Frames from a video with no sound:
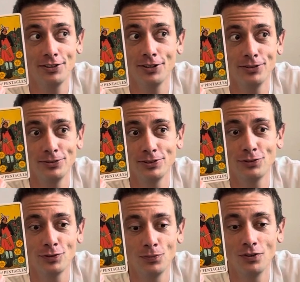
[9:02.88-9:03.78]
goes
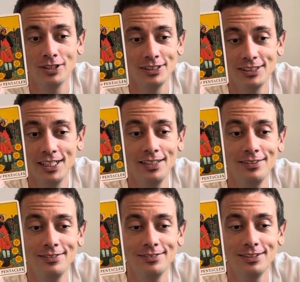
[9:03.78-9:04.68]
from 1 to
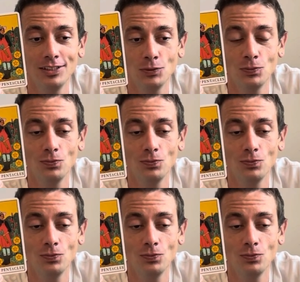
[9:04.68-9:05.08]
10, this